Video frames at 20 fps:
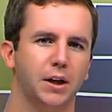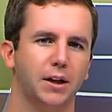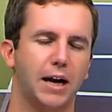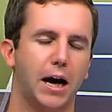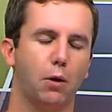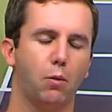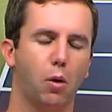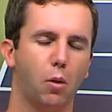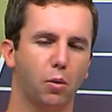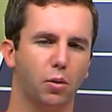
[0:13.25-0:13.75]

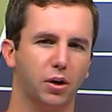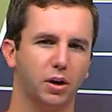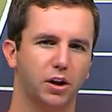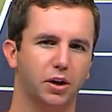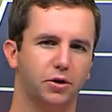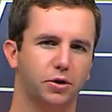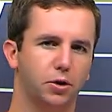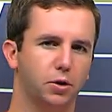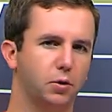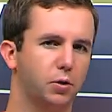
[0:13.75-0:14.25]
Now, what we're going
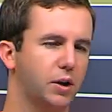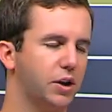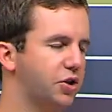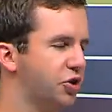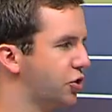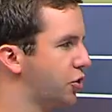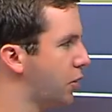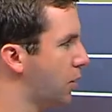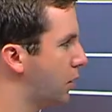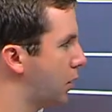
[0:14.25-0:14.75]
to do
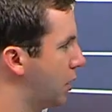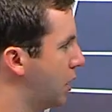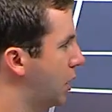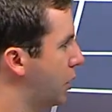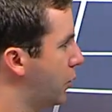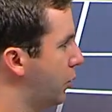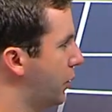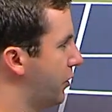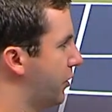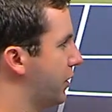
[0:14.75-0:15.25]
is start
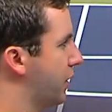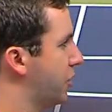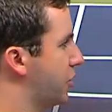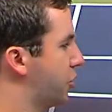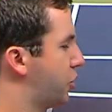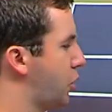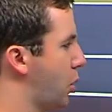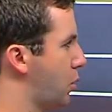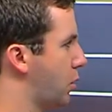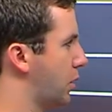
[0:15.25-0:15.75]
with
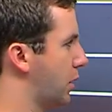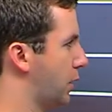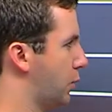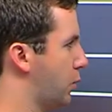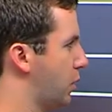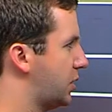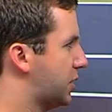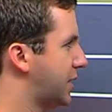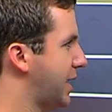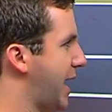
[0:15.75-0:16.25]
Soderling.
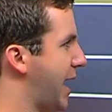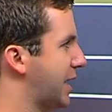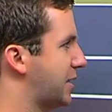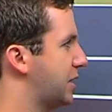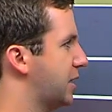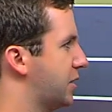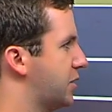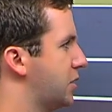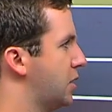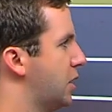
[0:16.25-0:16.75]
What
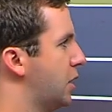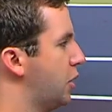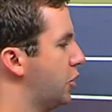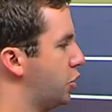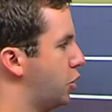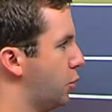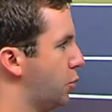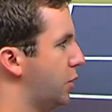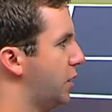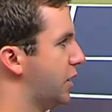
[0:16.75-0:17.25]
tactics
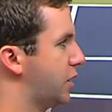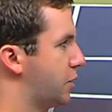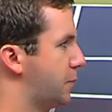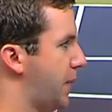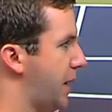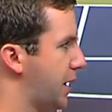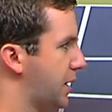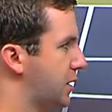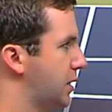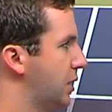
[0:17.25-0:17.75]
should we
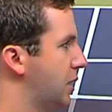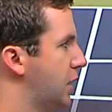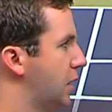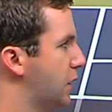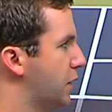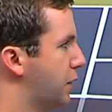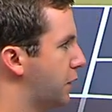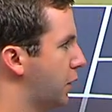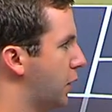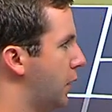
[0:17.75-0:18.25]
expect
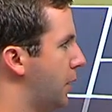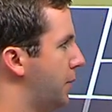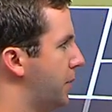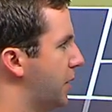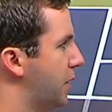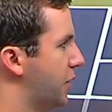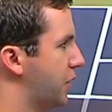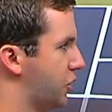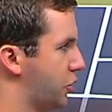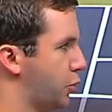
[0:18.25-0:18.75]
from
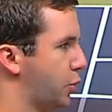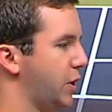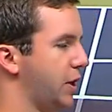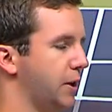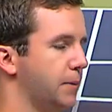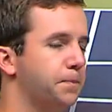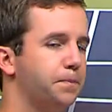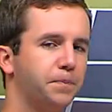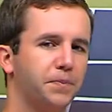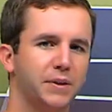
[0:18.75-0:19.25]
the
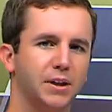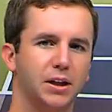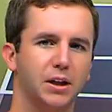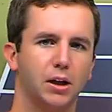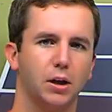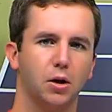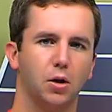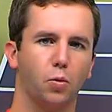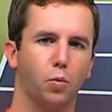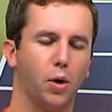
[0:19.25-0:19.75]
Swede?
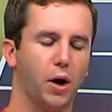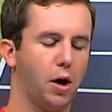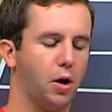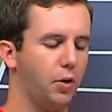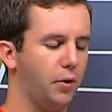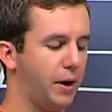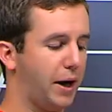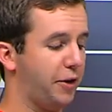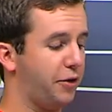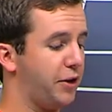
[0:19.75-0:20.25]

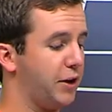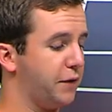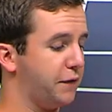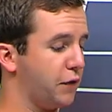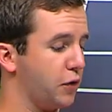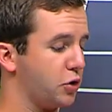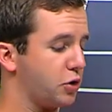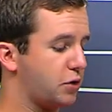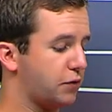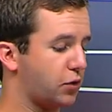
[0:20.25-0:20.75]
Well, I think,
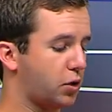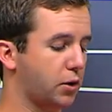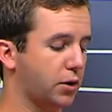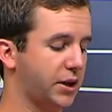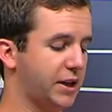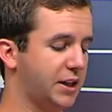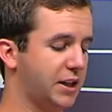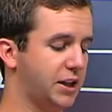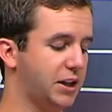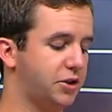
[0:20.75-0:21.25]
first of all,
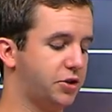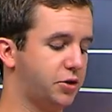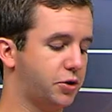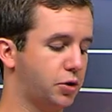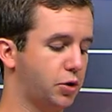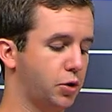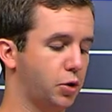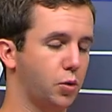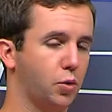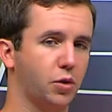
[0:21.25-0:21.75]
he needs
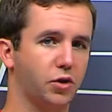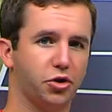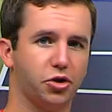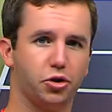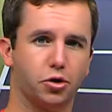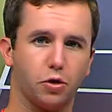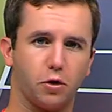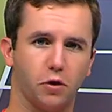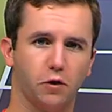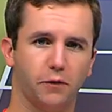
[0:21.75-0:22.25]
to
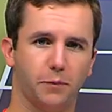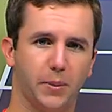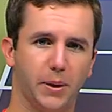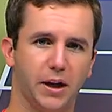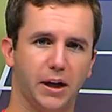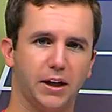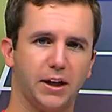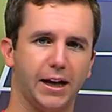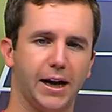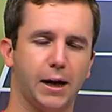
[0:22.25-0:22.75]
serve
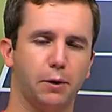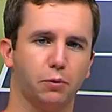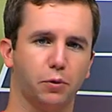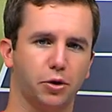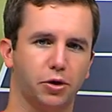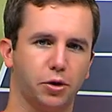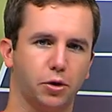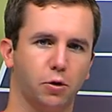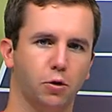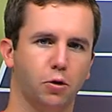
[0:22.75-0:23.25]
big and
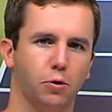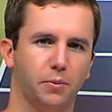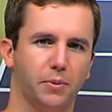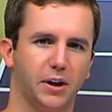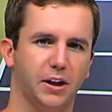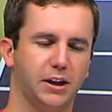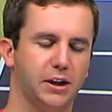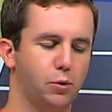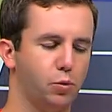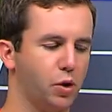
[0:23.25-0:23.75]
return
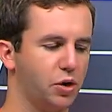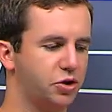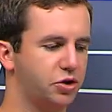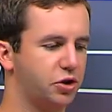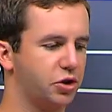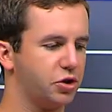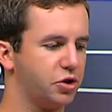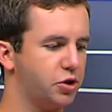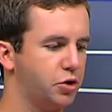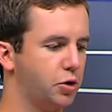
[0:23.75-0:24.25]
big. He wants
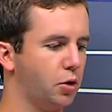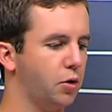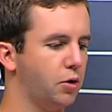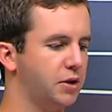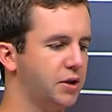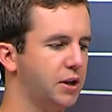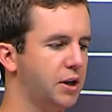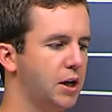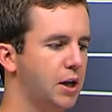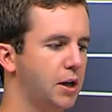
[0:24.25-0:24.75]
to
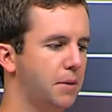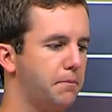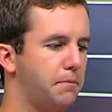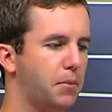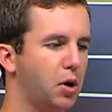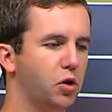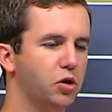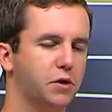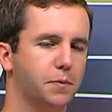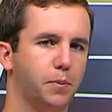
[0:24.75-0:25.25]
start
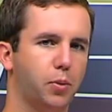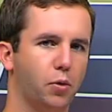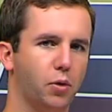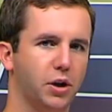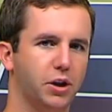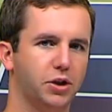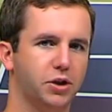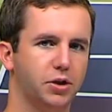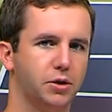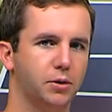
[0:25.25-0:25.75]
most
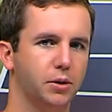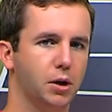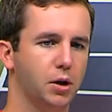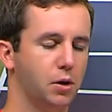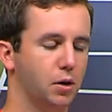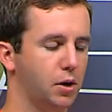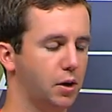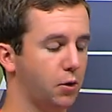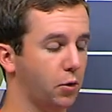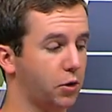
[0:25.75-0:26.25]
points
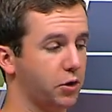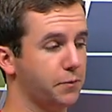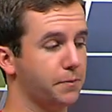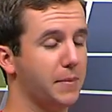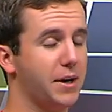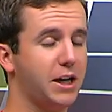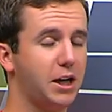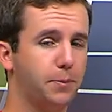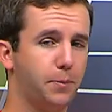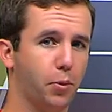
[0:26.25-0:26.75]
or as
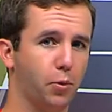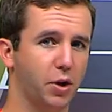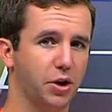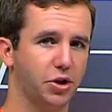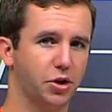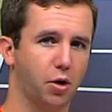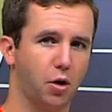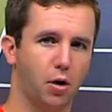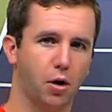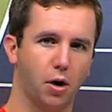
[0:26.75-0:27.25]
many
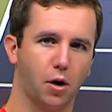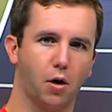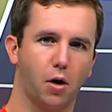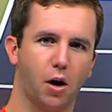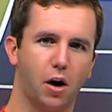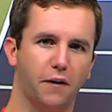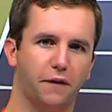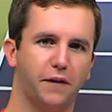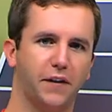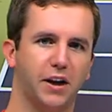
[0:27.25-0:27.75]
points on
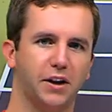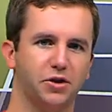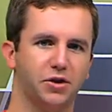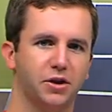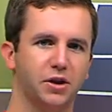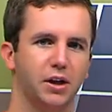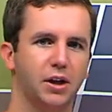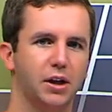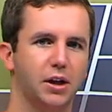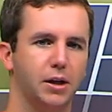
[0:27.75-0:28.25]

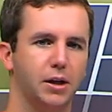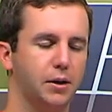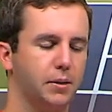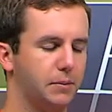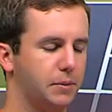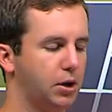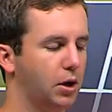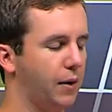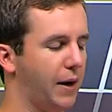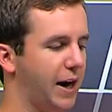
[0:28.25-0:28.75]
offense,
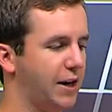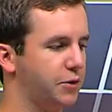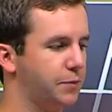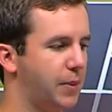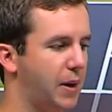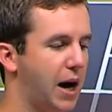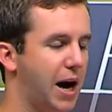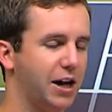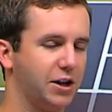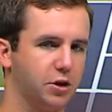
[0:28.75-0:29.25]
as
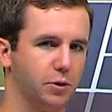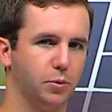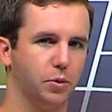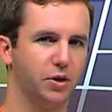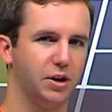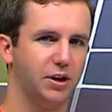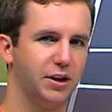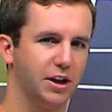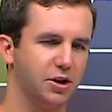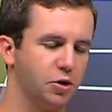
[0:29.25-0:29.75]
possible.
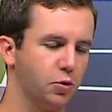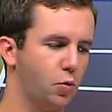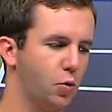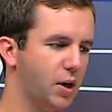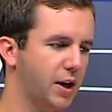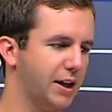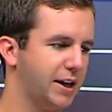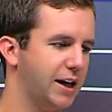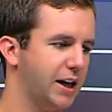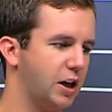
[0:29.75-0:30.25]
He doesn't
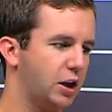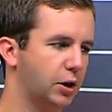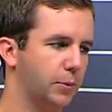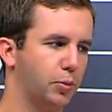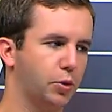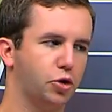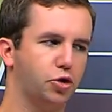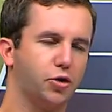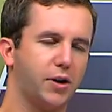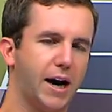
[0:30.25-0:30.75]
want to get into
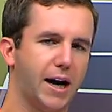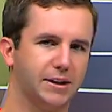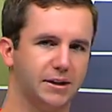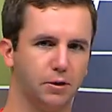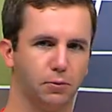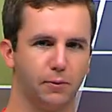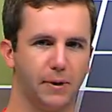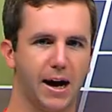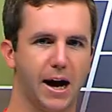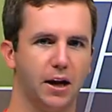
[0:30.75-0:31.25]

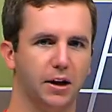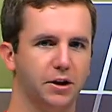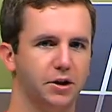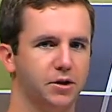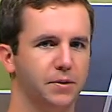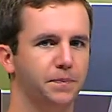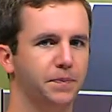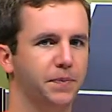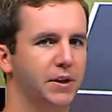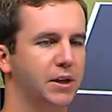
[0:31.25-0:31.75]
protracted
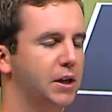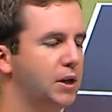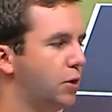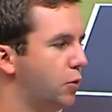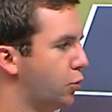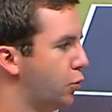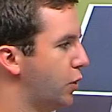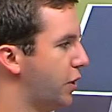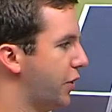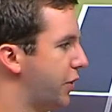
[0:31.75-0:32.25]
rallies
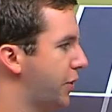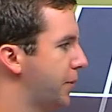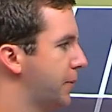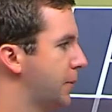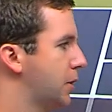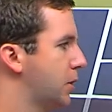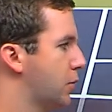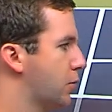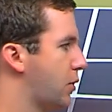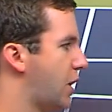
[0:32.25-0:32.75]
with
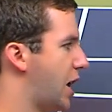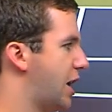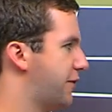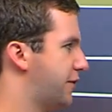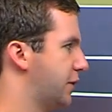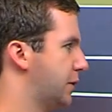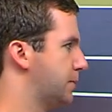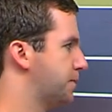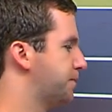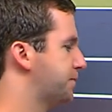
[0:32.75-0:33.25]

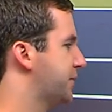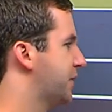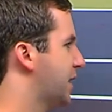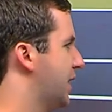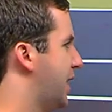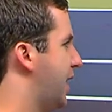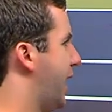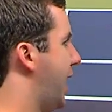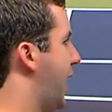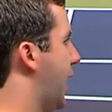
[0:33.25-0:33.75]
Rafa.
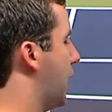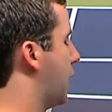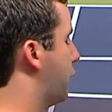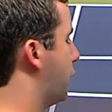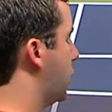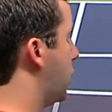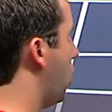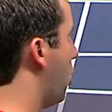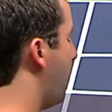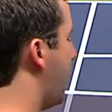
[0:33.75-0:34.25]
And if
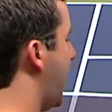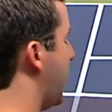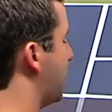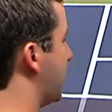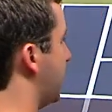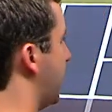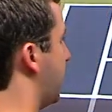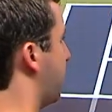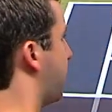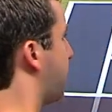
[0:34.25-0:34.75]
we go back
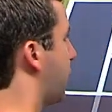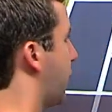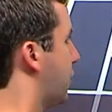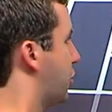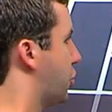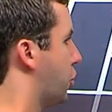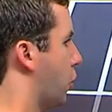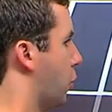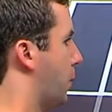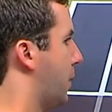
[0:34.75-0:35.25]
to that
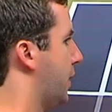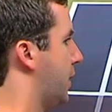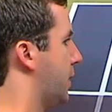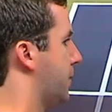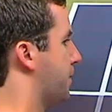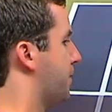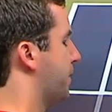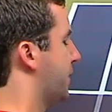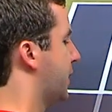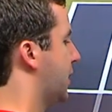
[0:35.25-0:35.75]
French
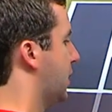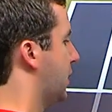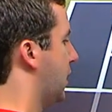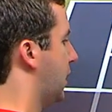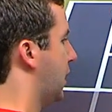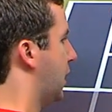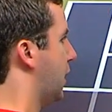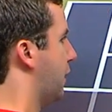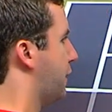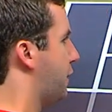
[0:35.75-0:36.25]
Open
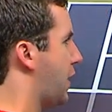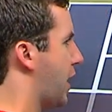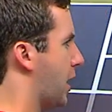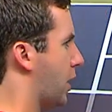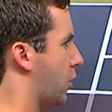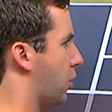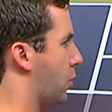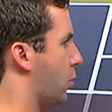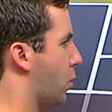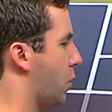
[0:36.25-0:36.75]

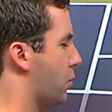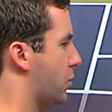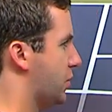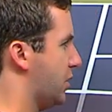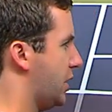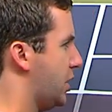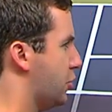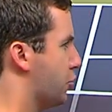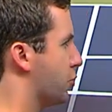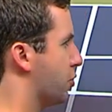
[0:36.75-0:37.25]
final, what was
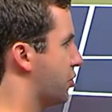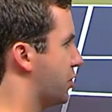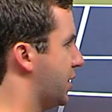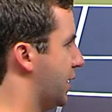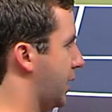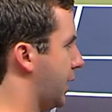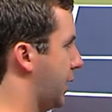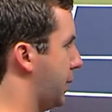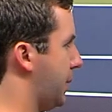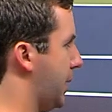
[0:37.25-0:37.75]

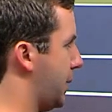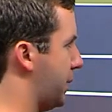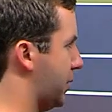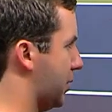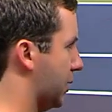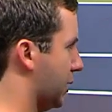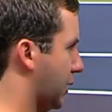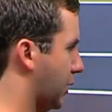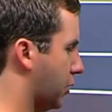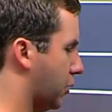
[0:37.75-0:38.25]
interesting and maybe
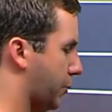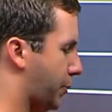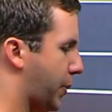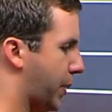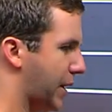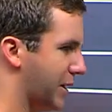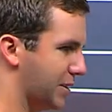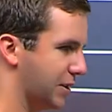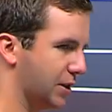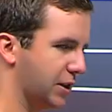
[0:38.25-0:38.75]
a little
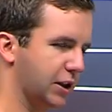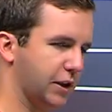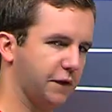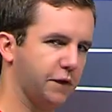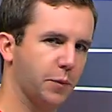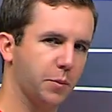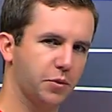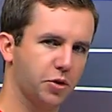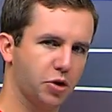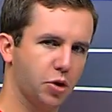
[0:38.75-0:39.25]
puzzling
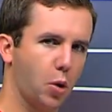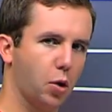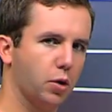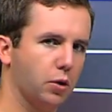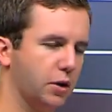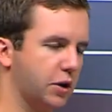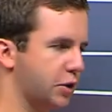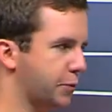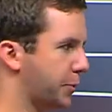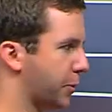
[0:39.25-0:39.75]
from
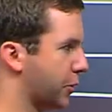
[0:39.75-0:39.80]
Soderling's